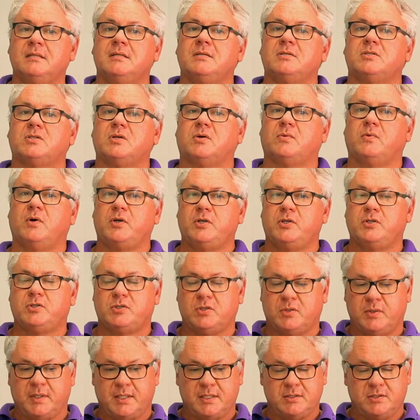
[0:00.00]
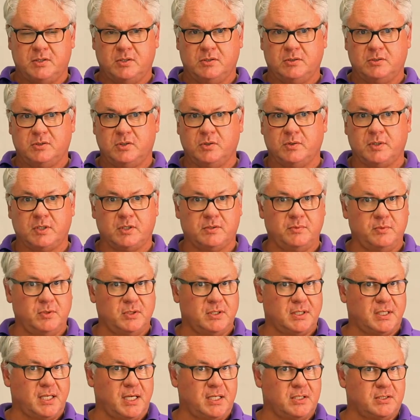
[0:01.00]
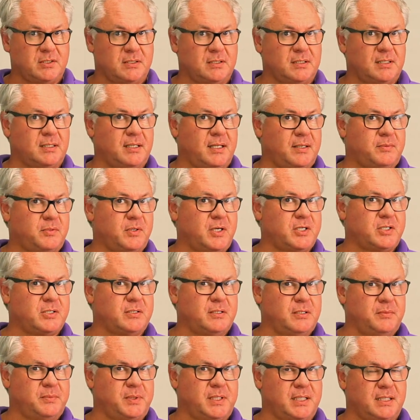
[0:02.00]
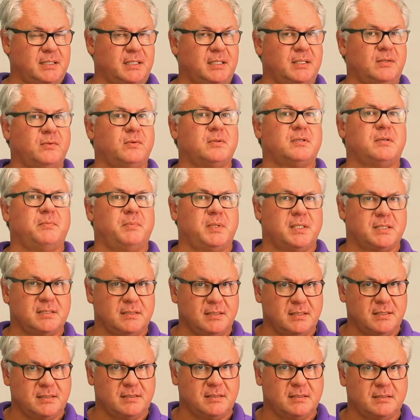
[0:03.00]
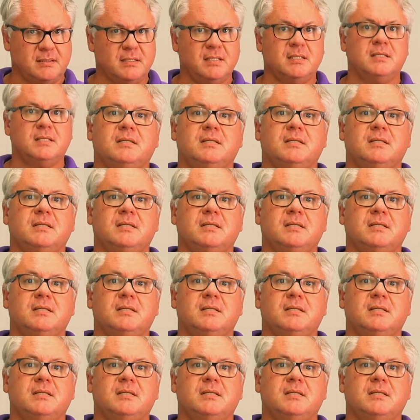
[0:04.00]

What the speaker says: So what you're doing is you're doing communication and collaboration at the beginning with the business